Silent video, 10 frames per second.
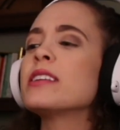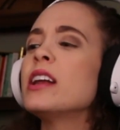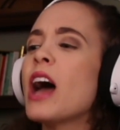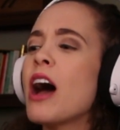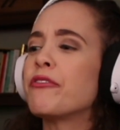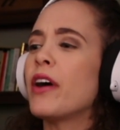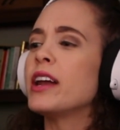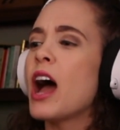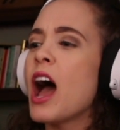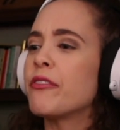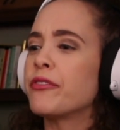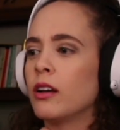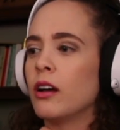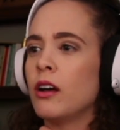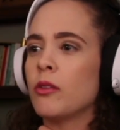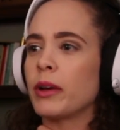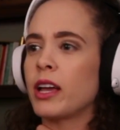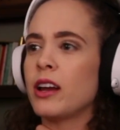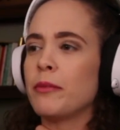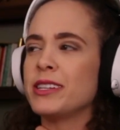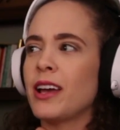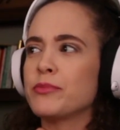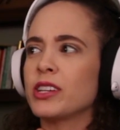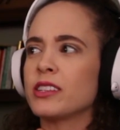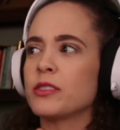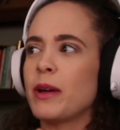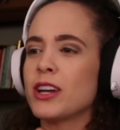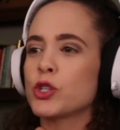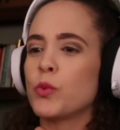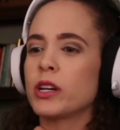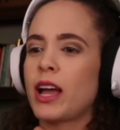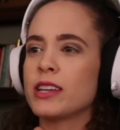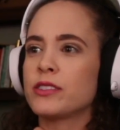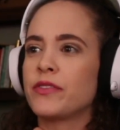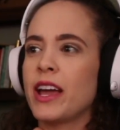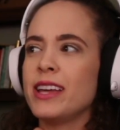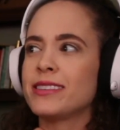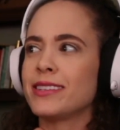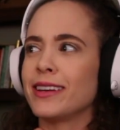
Enough, enough! Oh my god, how many times are you gonna smash one guy's face